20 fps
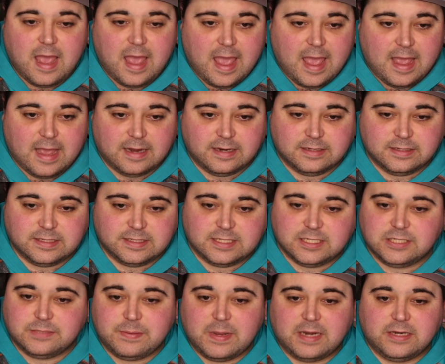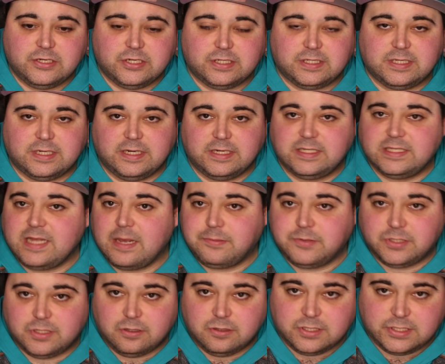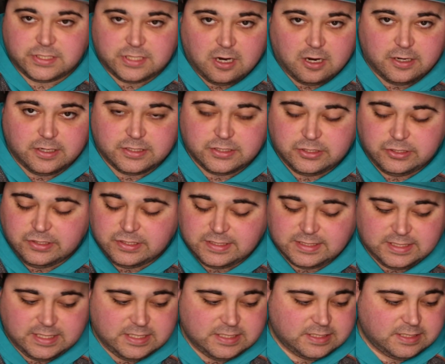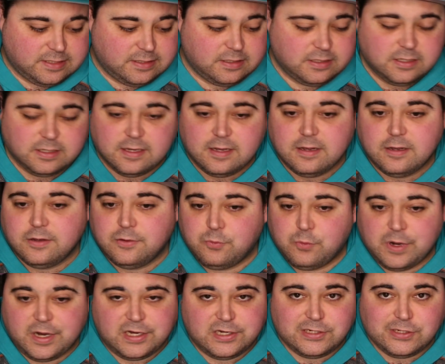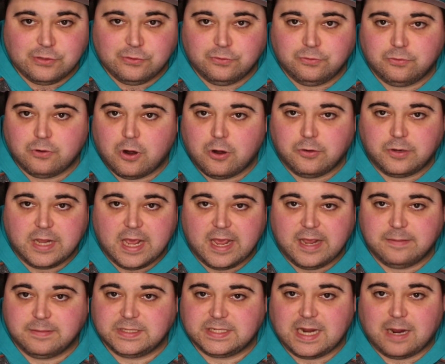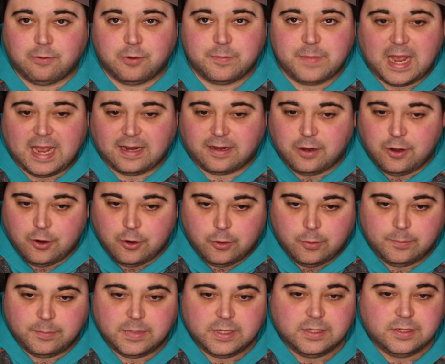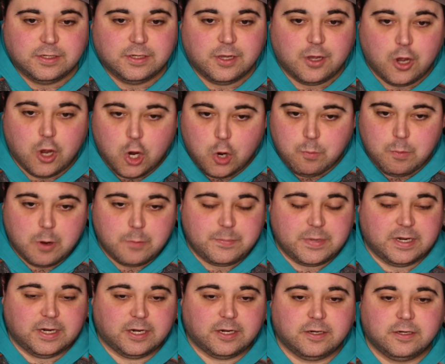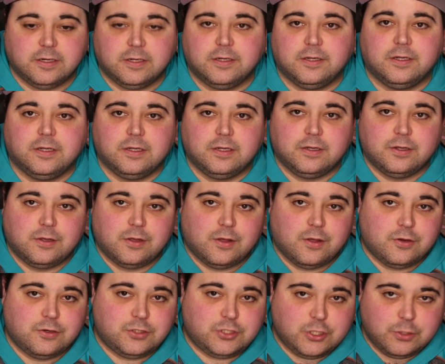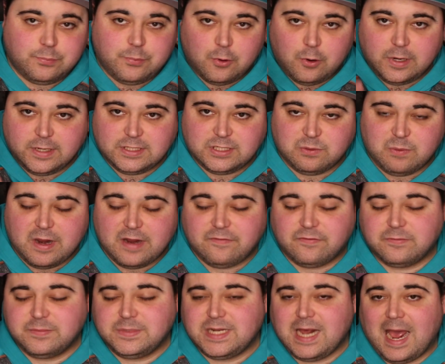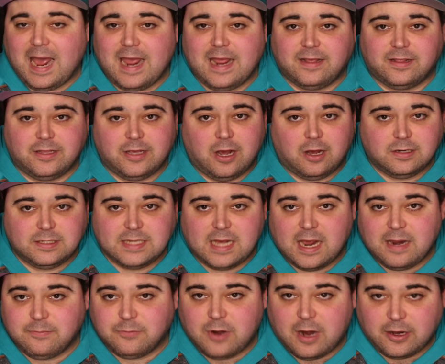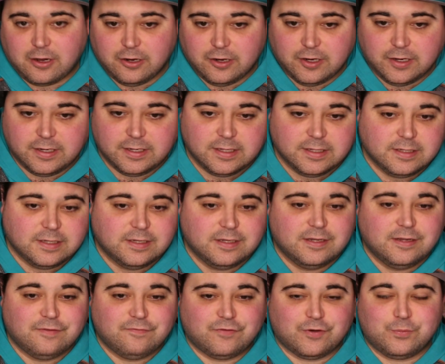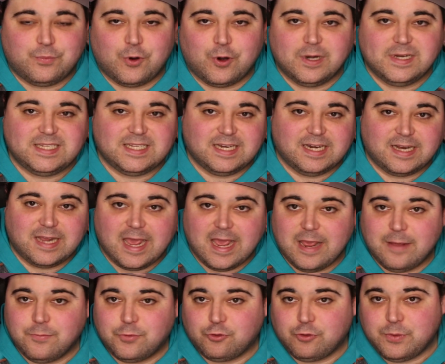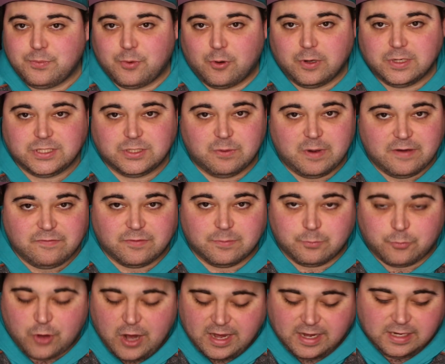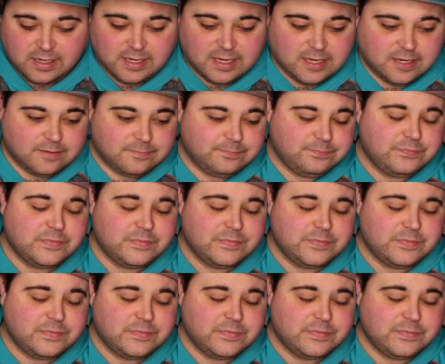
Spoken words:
And this has been just an exceptional start to the season, winning 2 road games. Now we're back home opener, 2 points away from tying the all-time record for points in a game, 3 points away from breaking it.